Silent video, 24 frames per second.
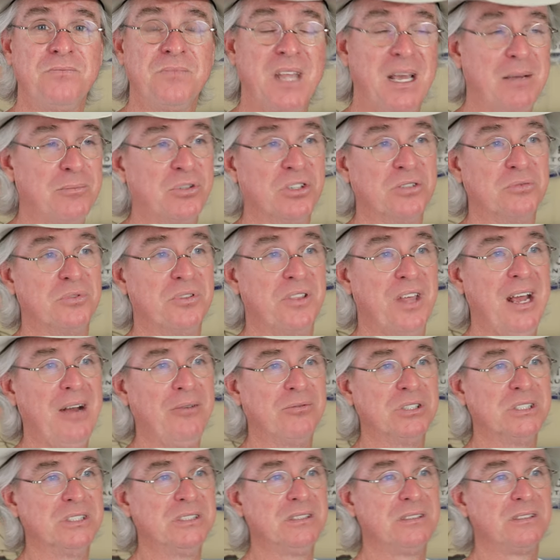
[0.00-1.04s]
I'm good with that
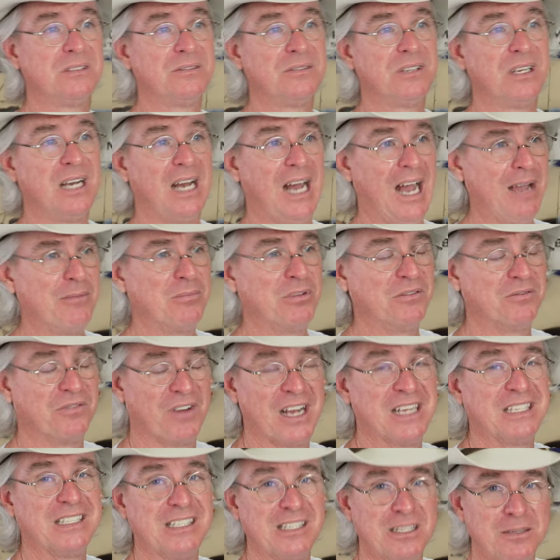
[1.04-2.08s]
one. I've been
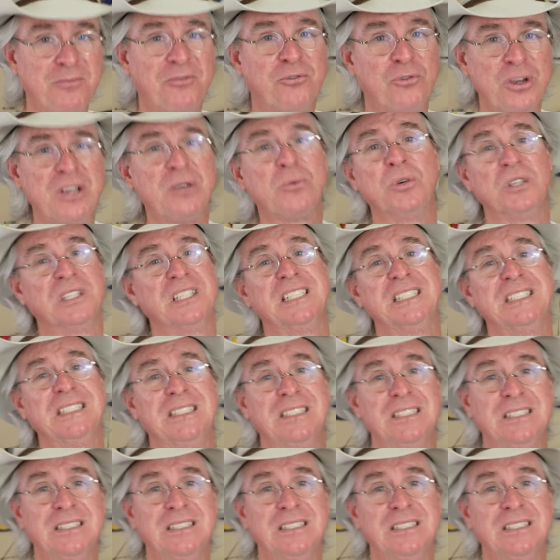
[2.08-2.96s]
finding them frequently.